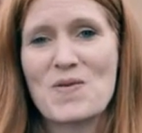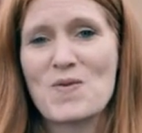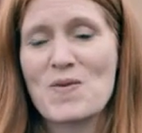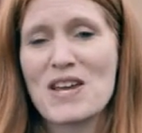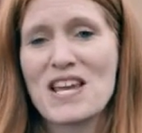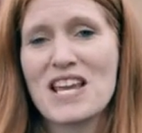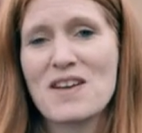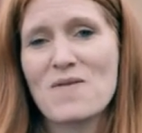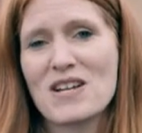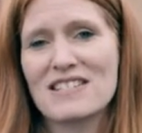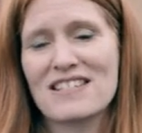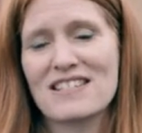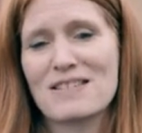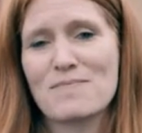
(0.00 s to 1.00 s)
we went
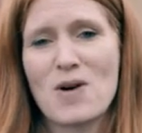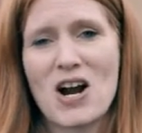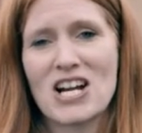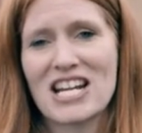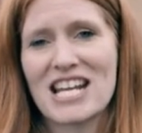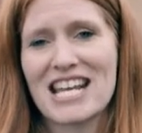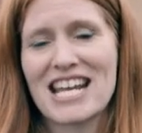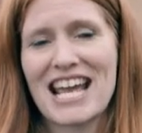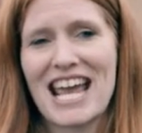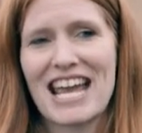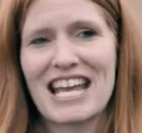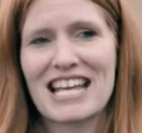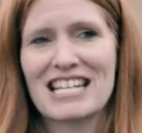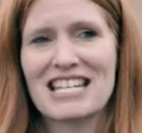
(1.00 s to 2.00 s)
to the party,
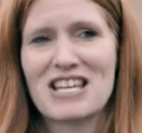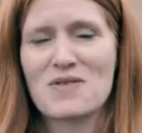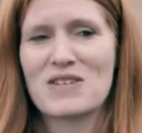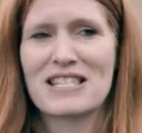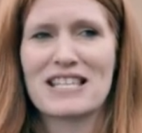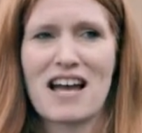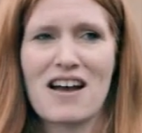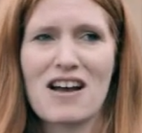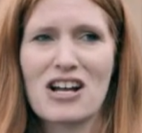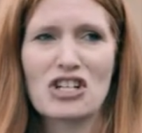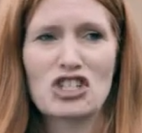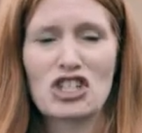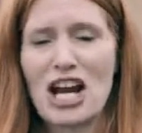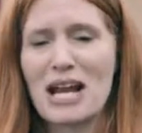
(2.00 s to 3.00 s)
and there was a
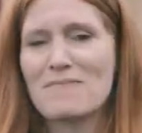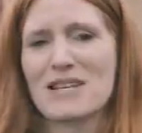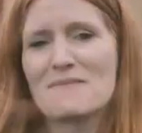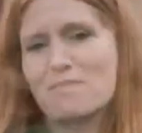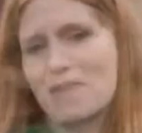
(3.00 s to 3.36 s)
great big